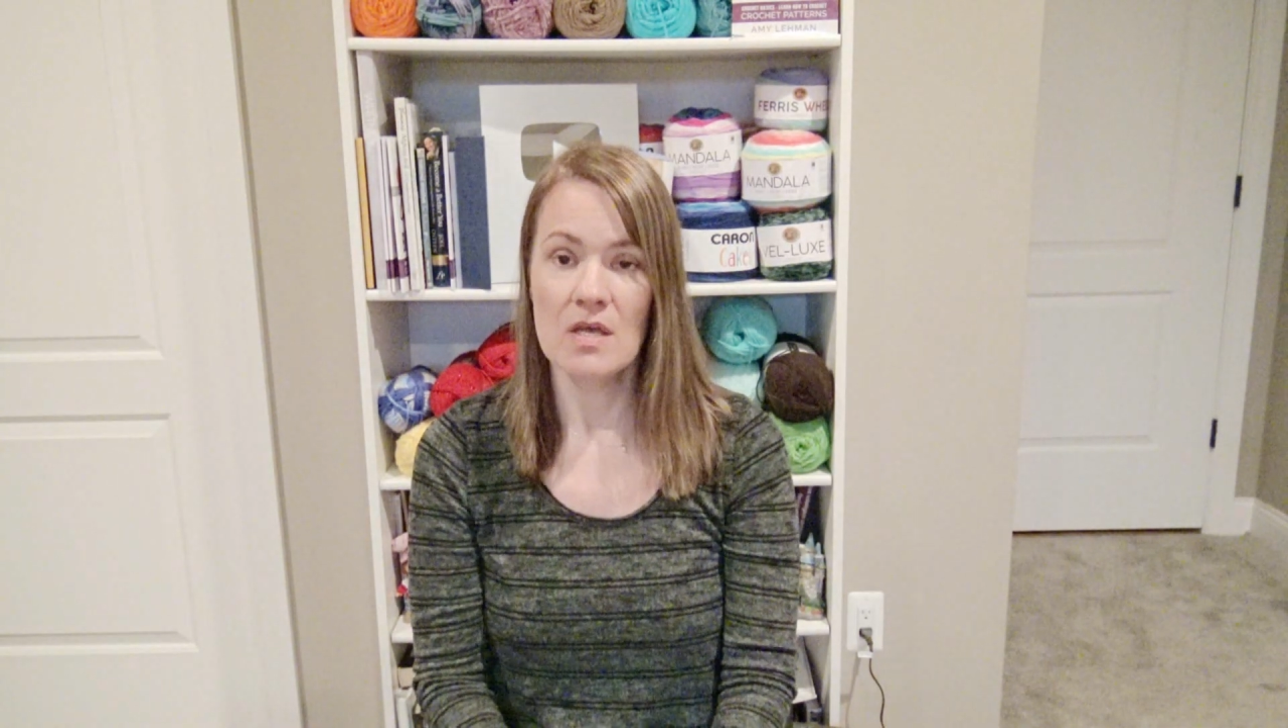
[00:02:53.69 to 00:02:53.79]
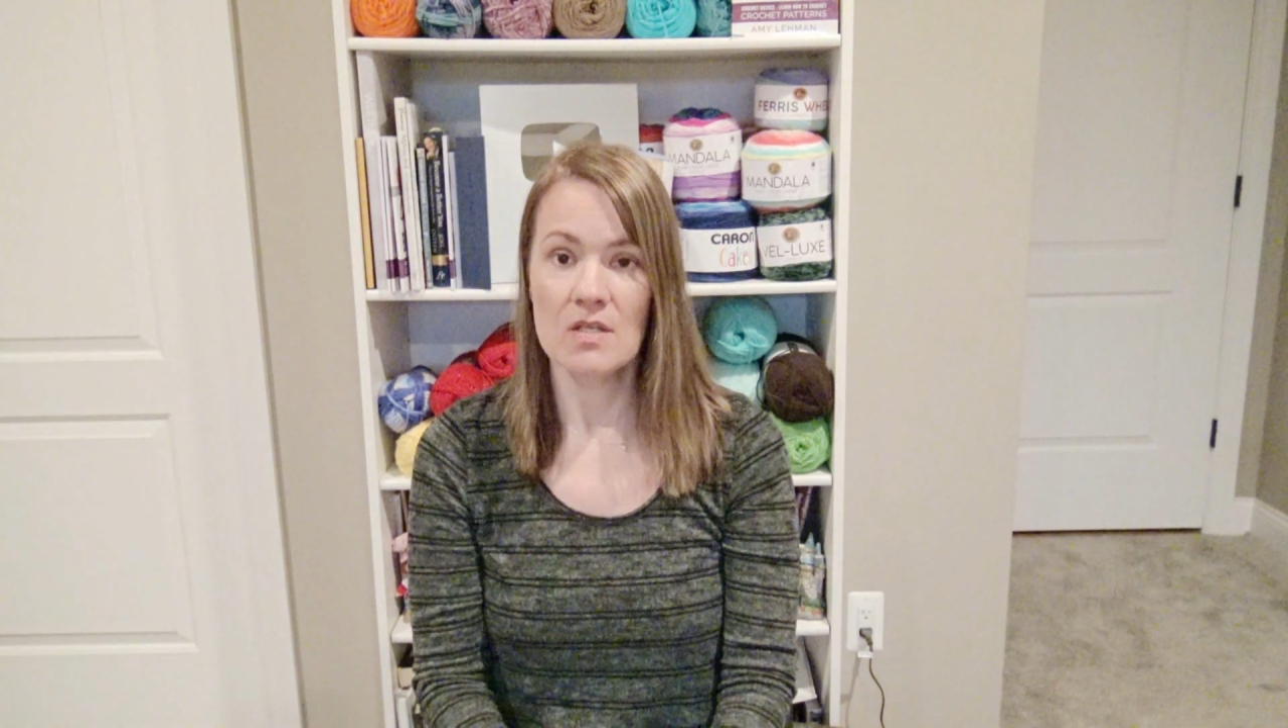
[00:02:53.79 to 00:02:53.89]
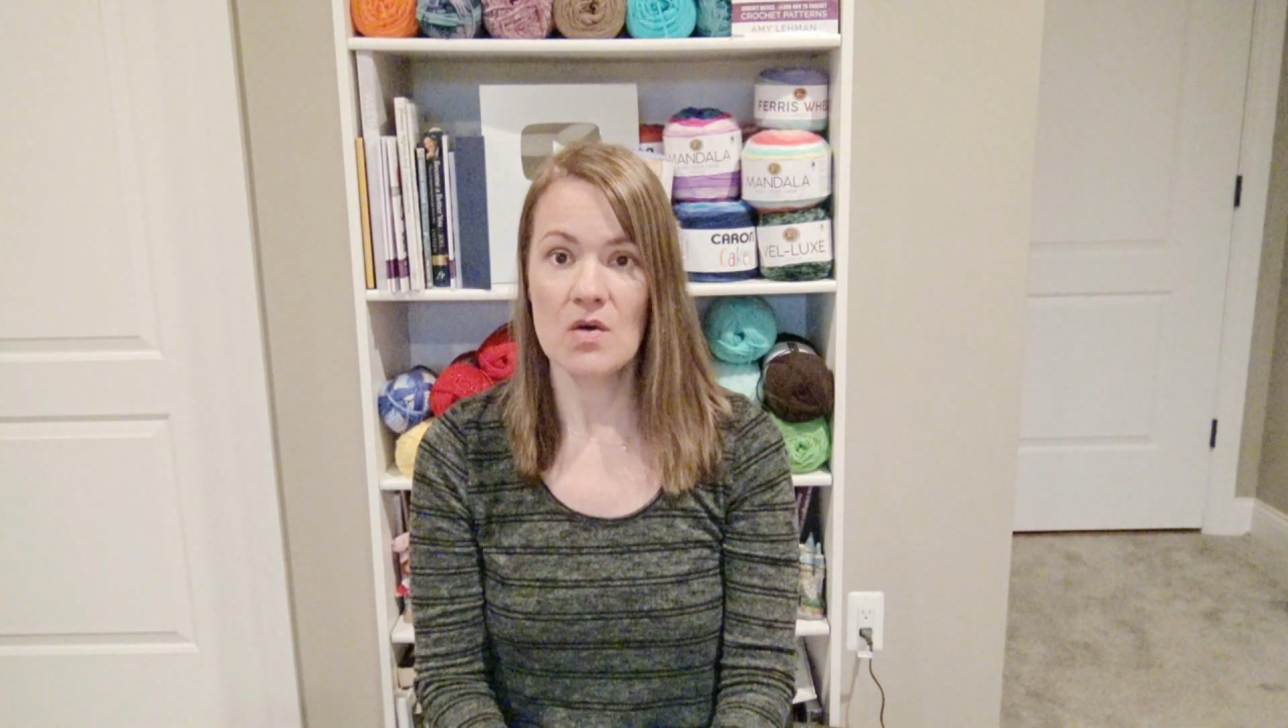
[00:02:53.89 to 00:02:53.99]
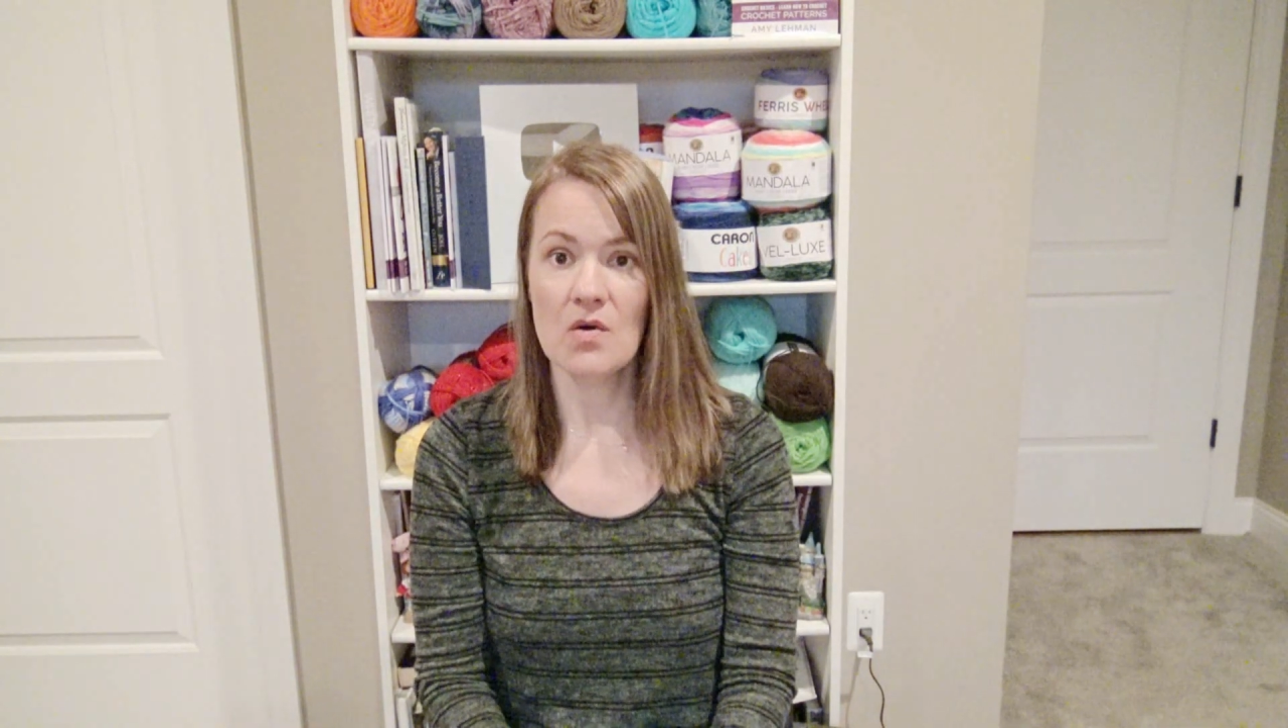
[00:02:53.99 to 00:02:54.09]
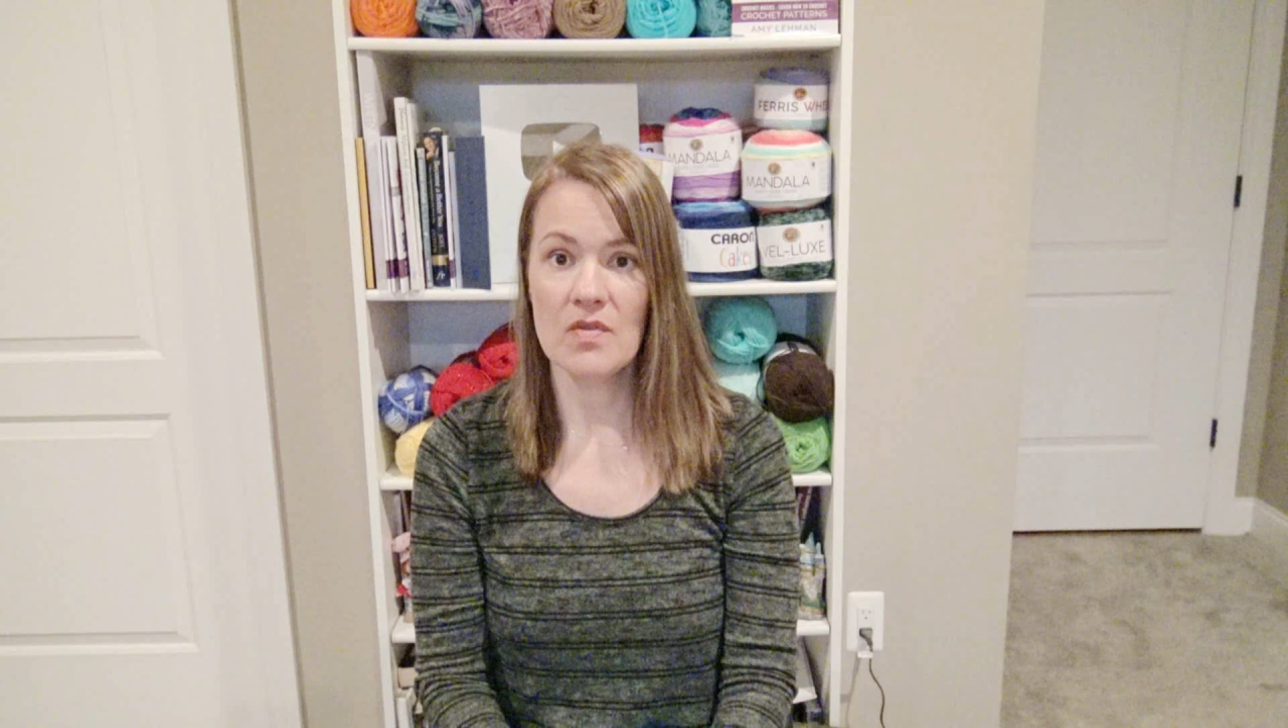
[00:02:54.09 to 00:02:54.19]

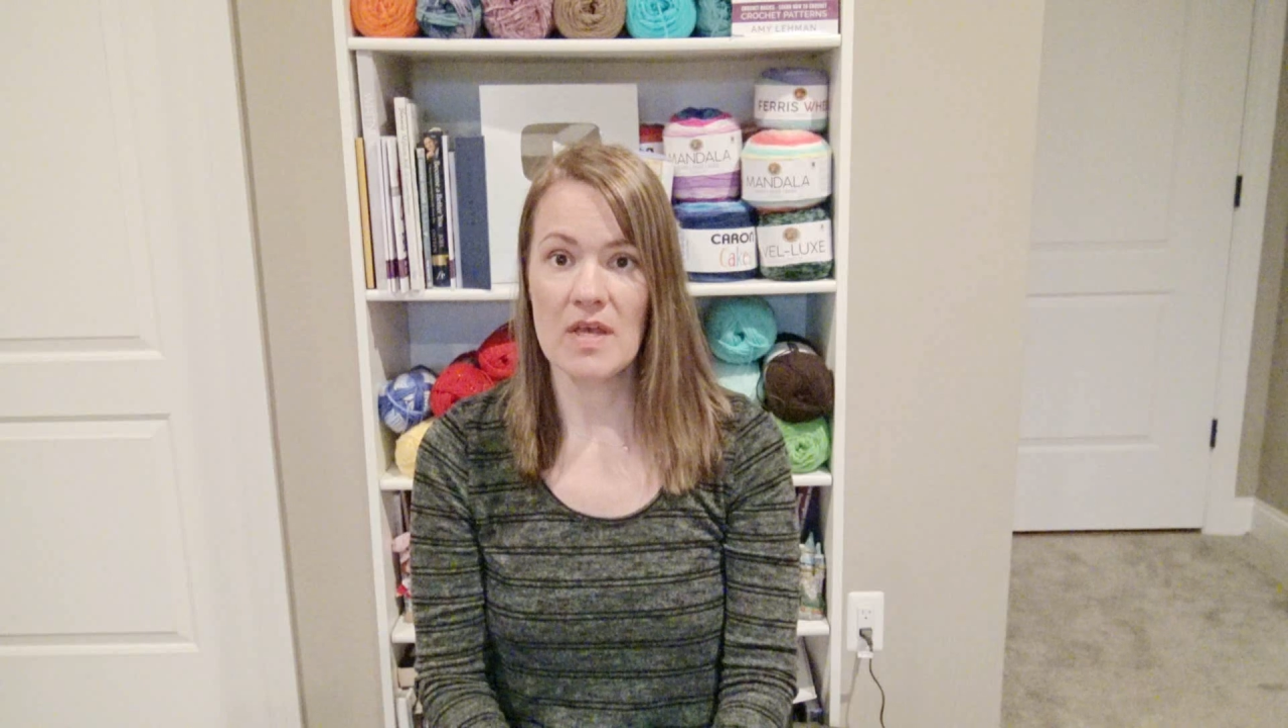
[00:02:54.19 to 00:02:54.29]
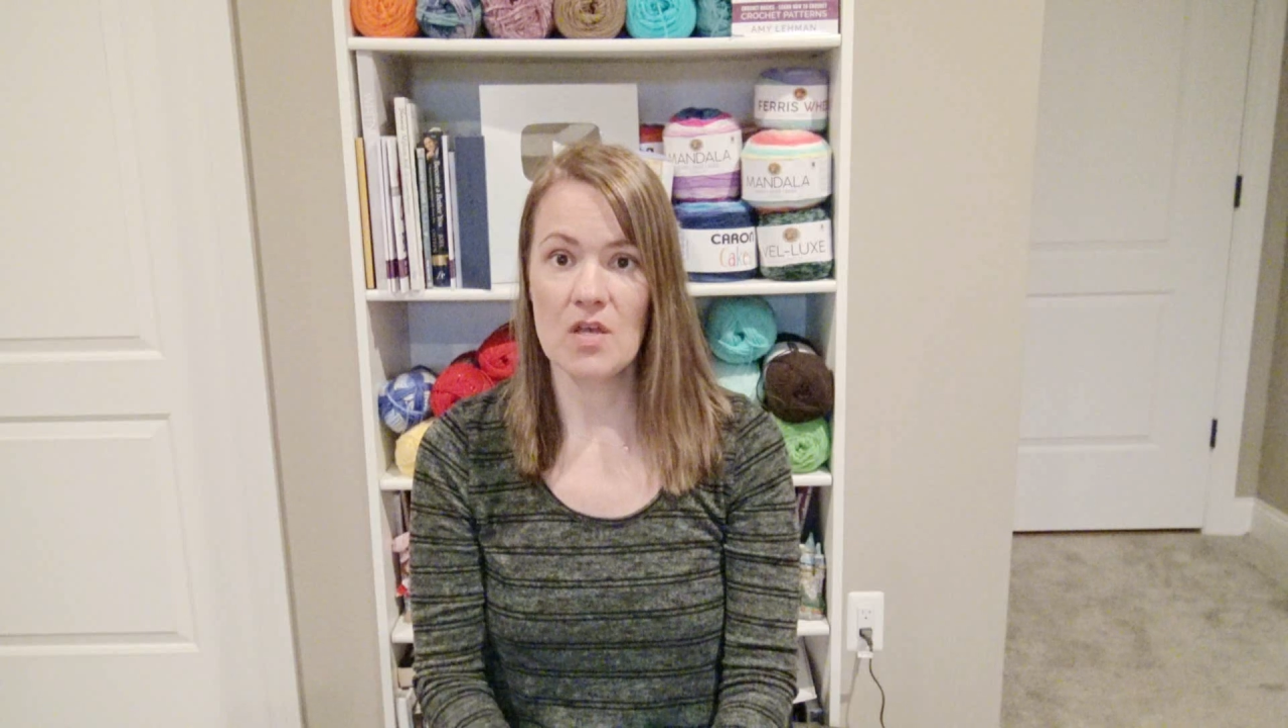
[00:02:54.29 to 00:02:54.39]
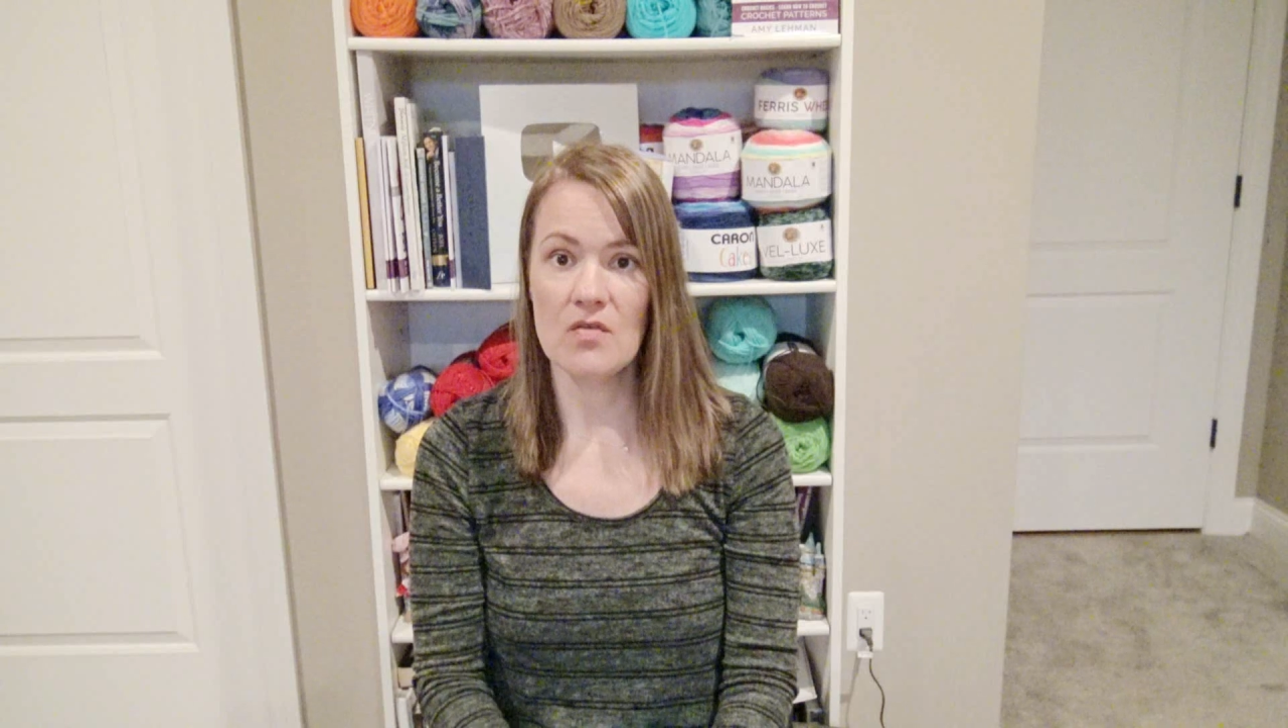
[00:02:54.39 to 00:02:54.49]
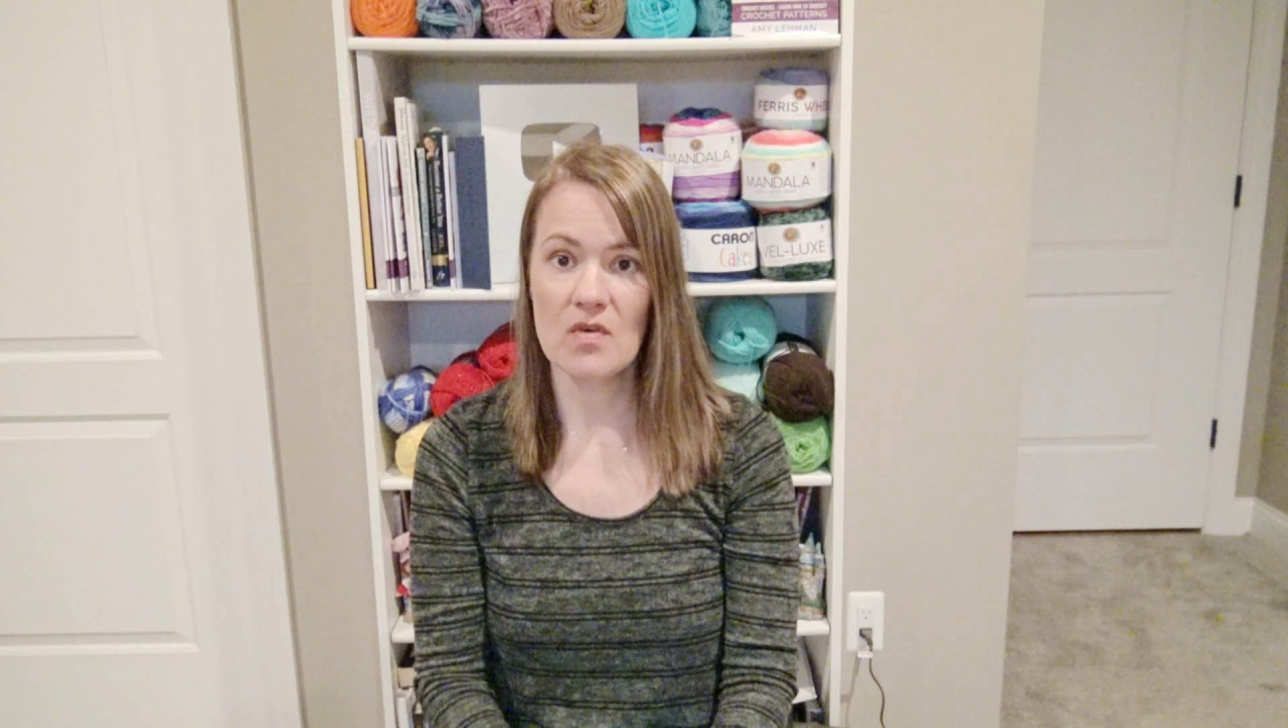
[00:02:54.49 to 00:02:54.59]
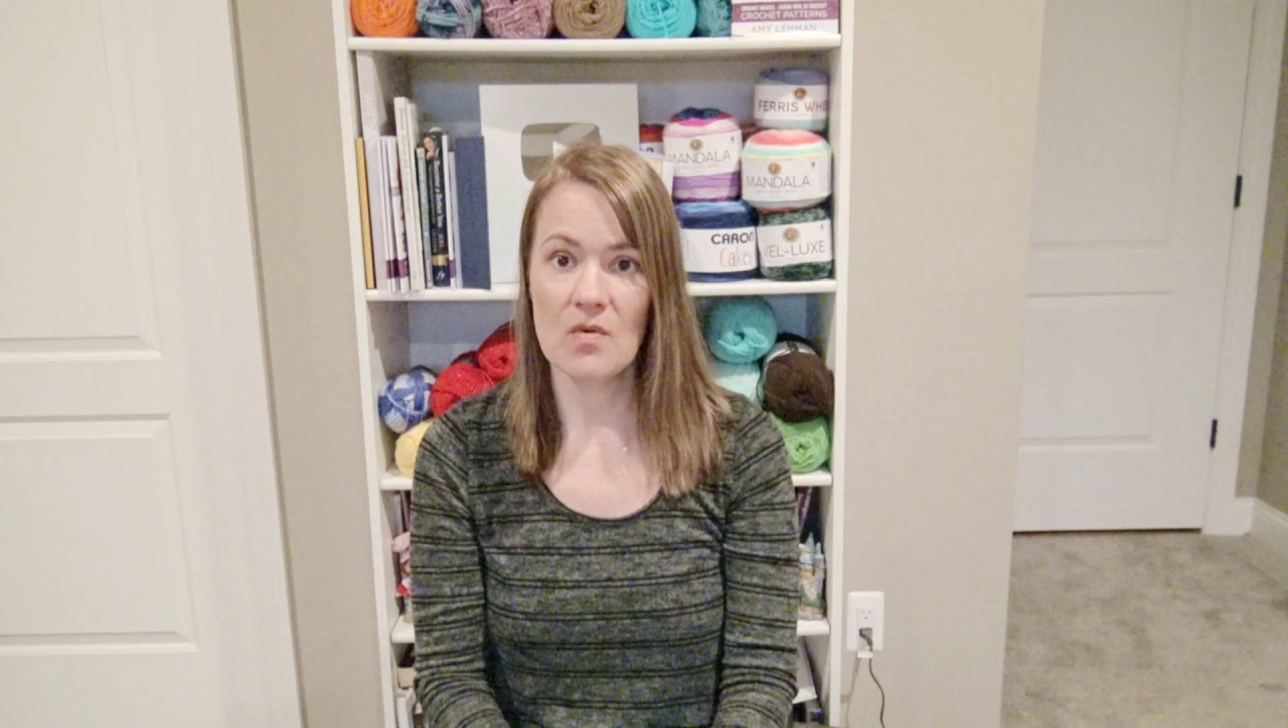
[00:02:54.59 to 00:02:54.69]
So
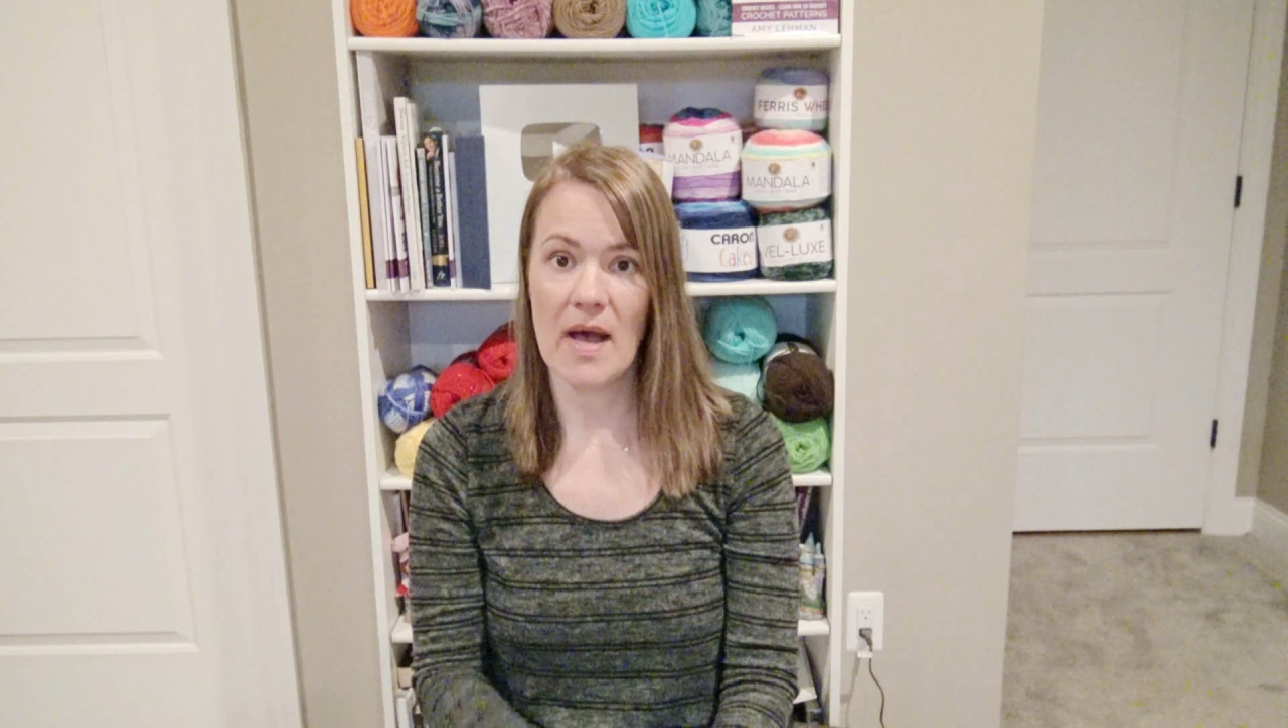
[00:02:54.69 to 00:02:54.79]
thank you for